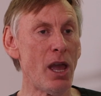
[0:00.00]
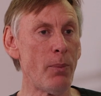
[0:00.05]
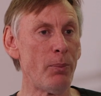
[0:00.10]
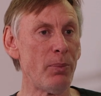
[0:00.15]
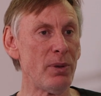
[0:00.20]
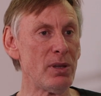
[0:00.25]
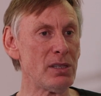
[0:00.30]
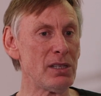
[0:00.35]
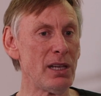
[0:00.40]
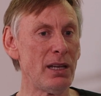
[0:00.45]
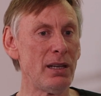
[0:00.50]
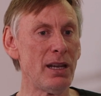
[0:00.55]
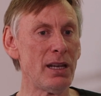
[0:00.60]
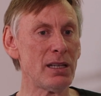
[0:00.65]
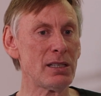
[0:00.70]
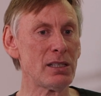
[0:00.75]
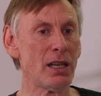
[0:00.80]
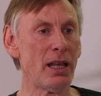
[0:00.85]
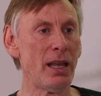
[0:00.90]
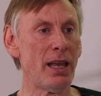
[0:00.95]
happens. And
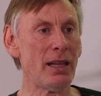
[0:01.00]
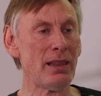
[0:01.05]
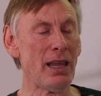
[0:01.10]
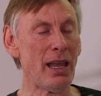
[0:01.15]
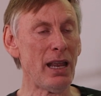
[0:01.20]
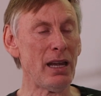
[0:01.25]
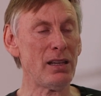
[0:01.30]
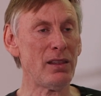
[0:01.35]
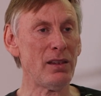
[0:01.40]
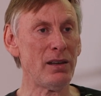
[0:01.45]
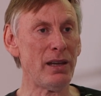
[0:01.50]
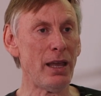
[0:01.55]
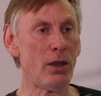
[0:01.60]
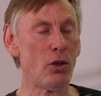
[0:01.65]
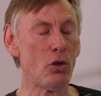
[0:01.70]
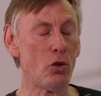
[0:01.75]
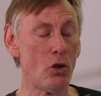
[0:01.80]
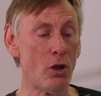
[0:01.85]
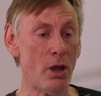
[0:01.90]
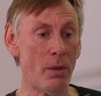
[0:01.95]
it's, at the end of the day,
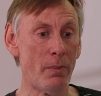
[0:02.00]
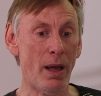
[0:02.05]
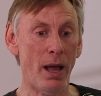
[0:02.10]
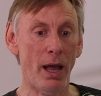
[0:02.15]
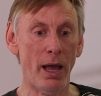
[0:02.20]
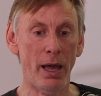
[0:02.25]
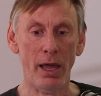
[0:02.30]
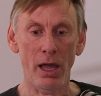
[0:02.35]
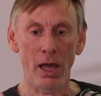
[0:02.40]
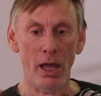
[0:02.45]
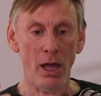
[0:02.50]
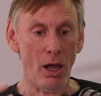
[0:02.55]
who am I?